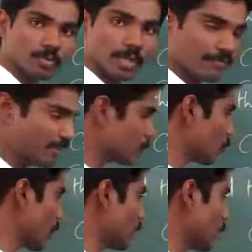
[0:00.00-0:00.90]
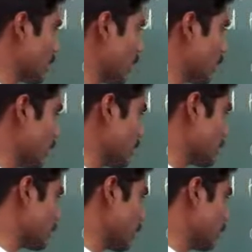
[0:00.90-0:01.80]
in which column 1
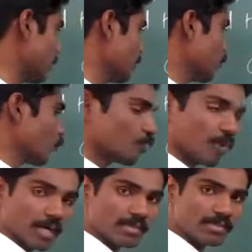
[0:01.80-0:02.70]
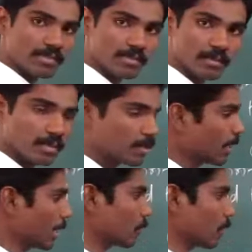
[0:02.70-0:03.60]
contains some words
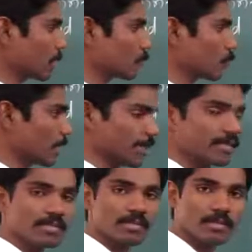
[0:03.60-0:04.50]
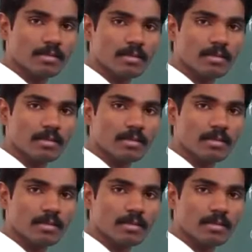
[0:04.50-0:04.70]
and column 2 contains